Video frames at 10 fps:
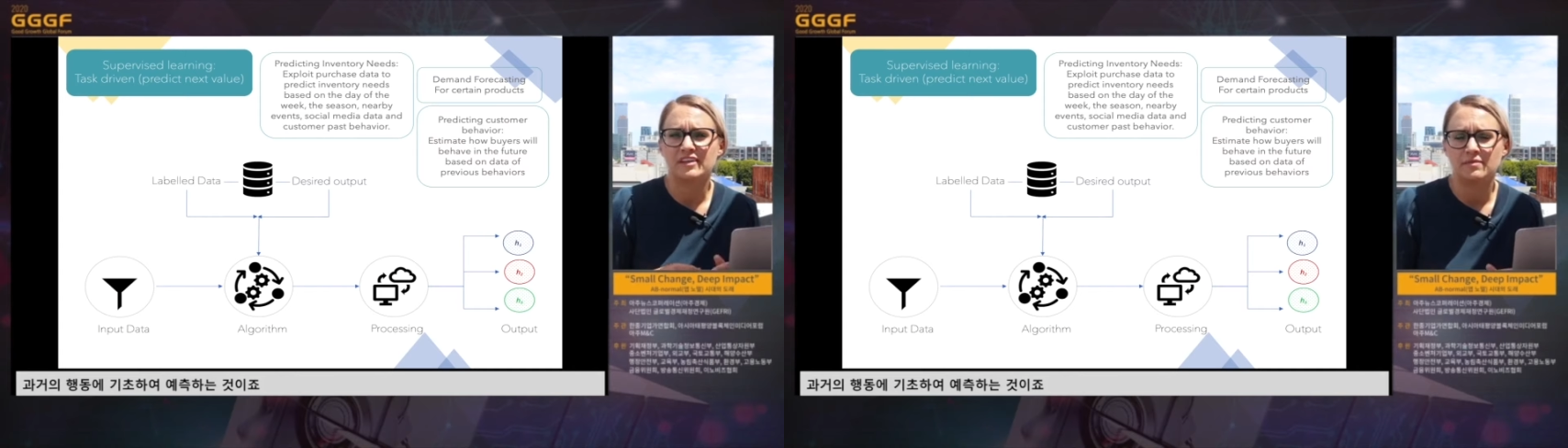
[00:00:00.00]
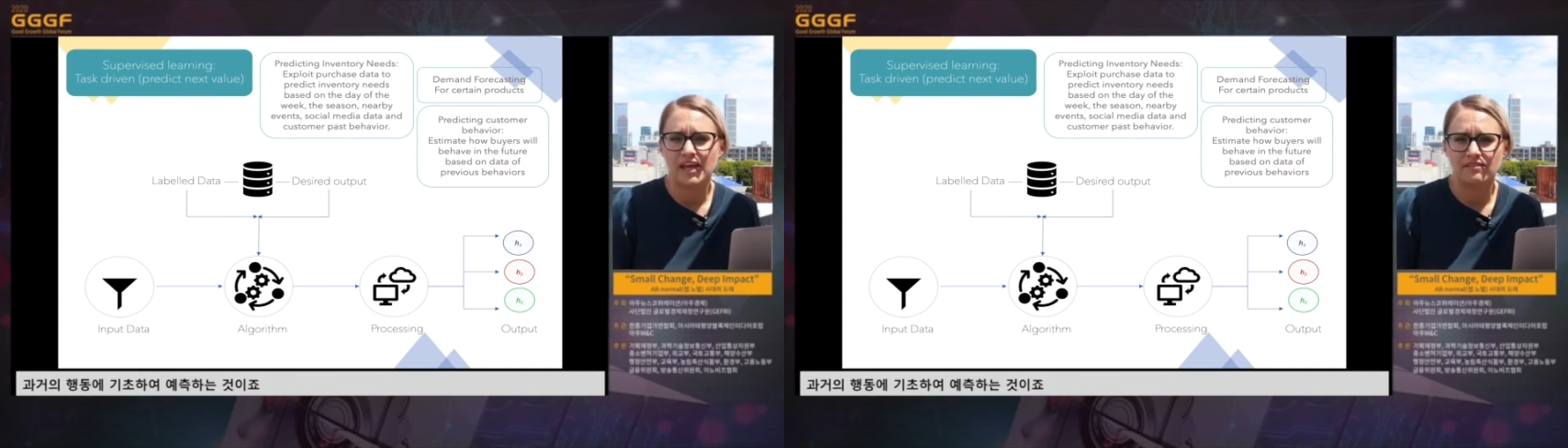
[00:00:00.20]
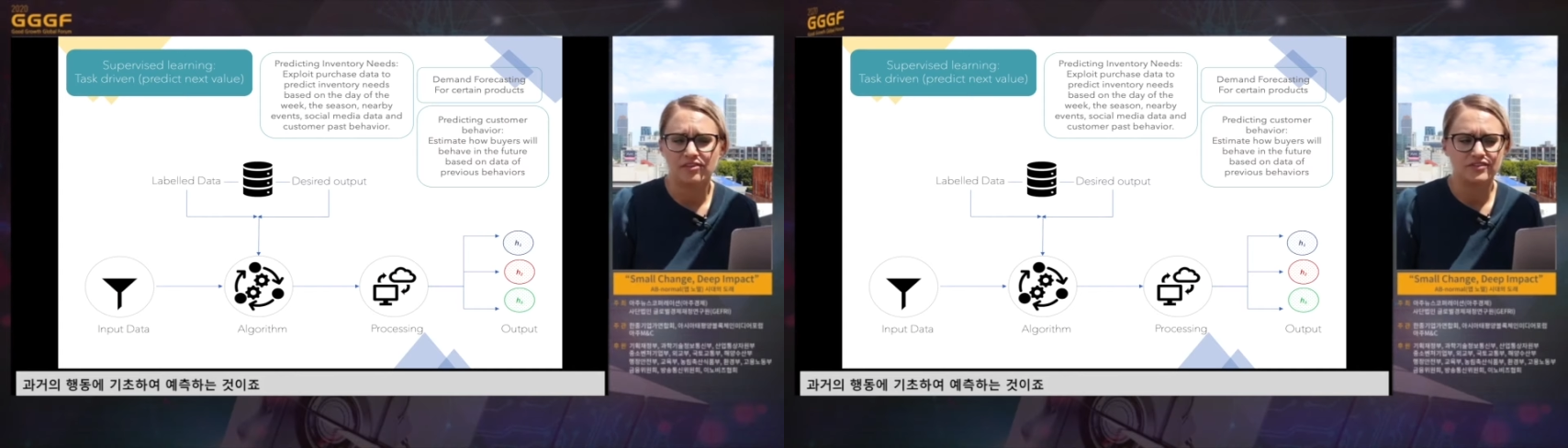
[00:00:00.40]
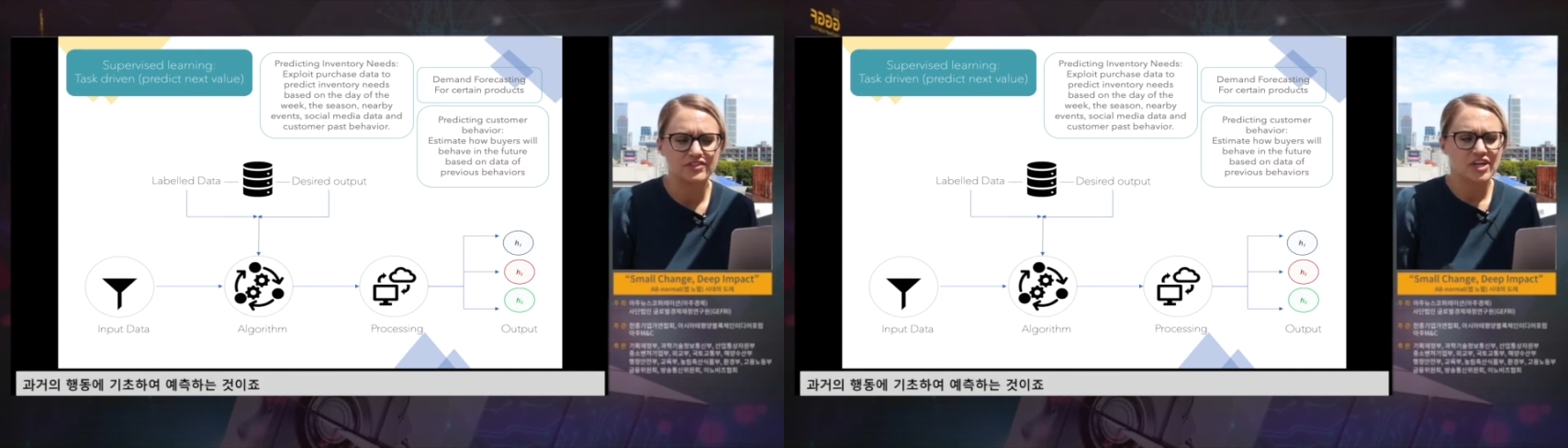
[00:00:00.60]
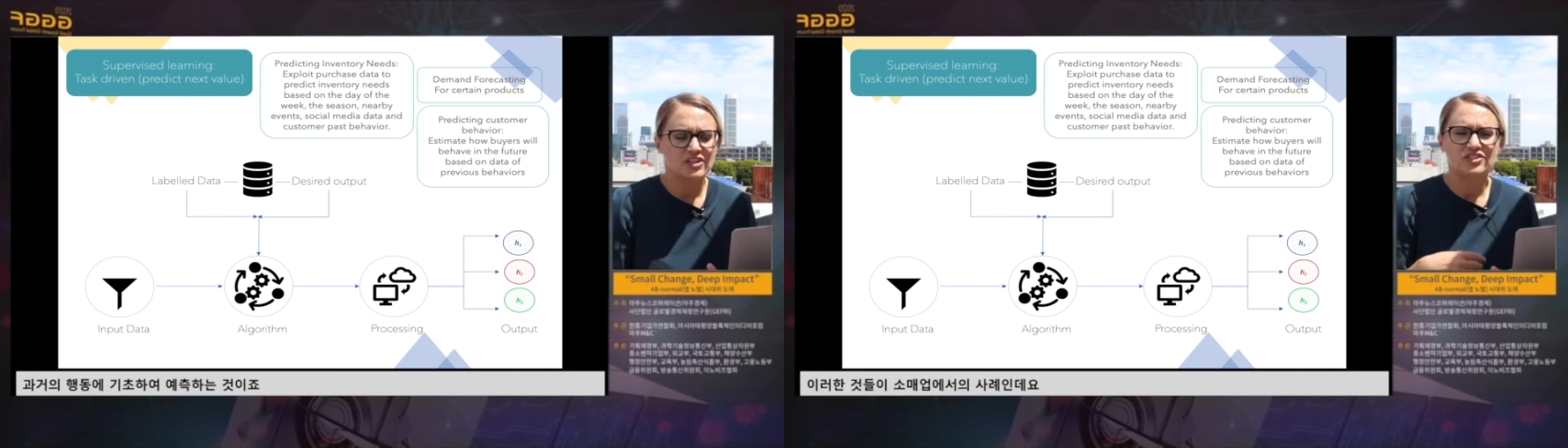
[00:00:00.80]
behaviors.
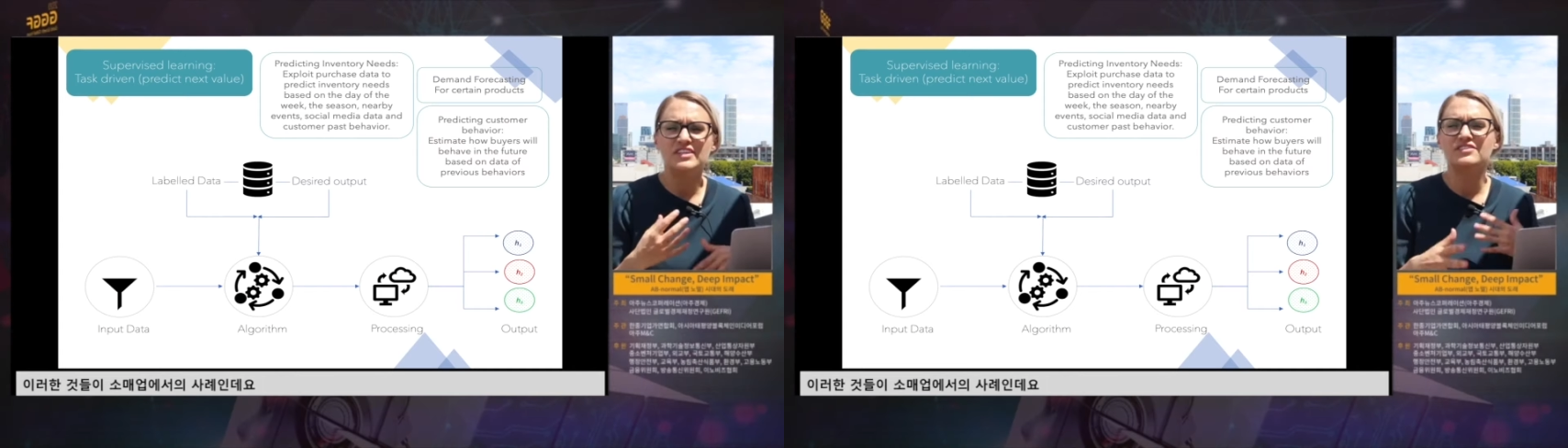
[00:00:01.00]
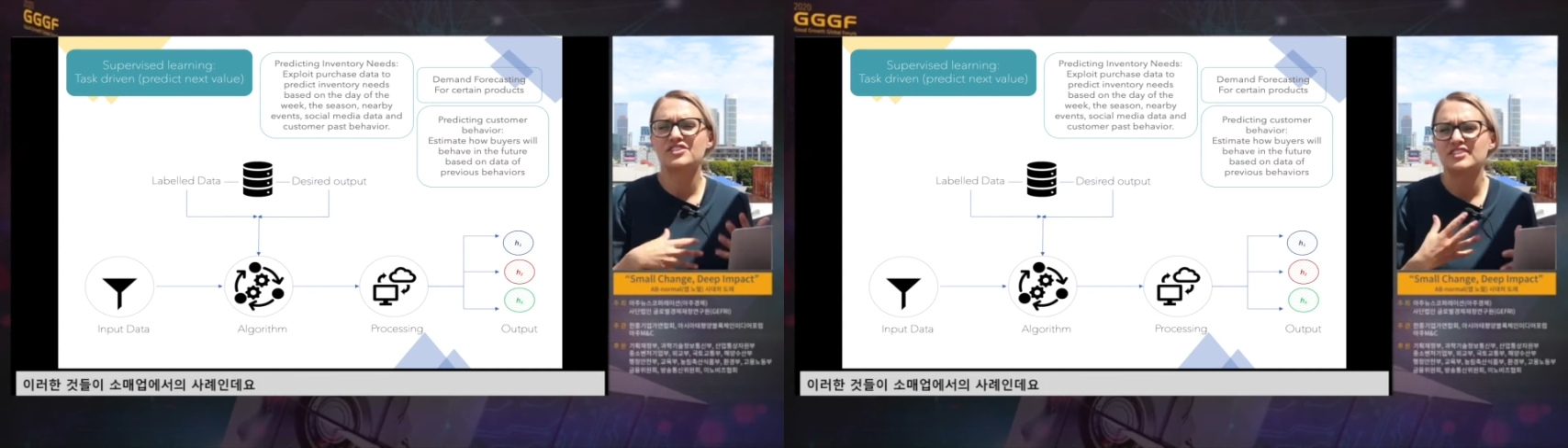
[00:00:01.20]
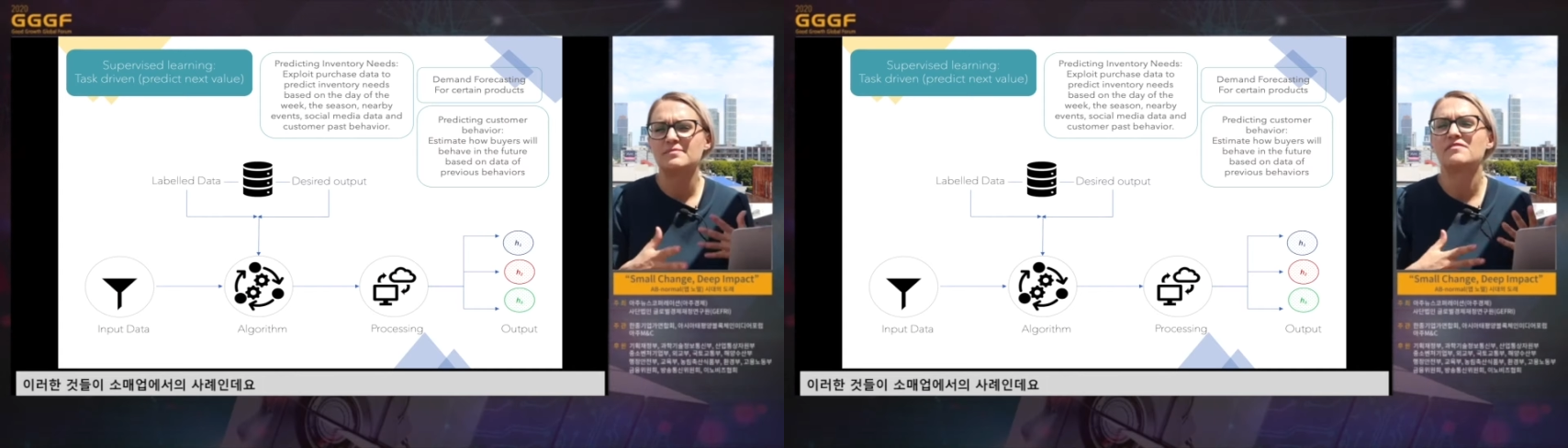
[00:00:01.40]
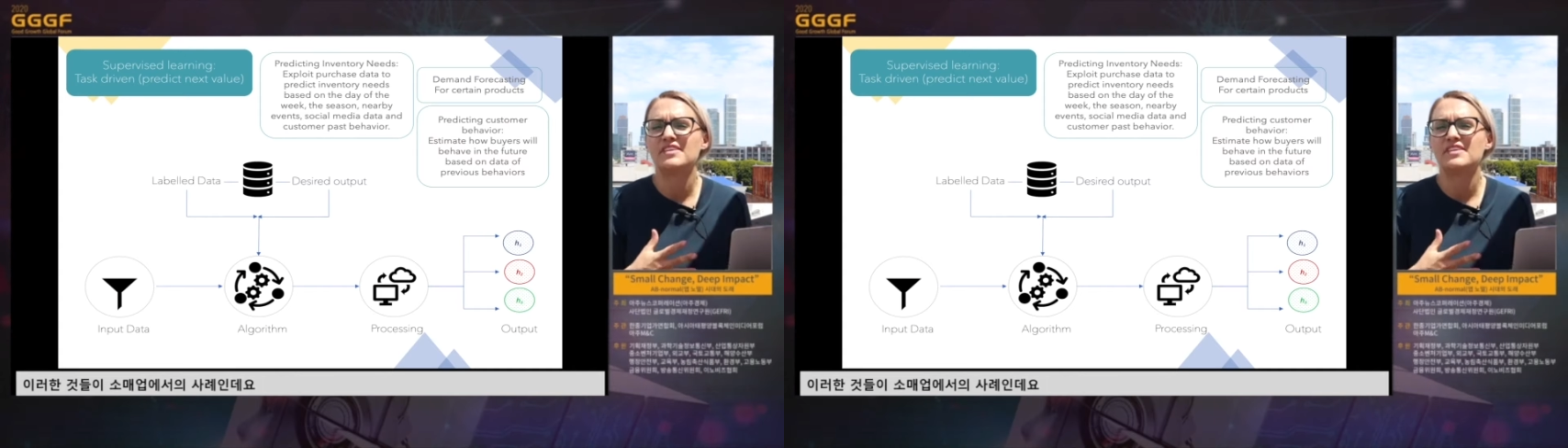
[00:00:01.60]
So these are just some of the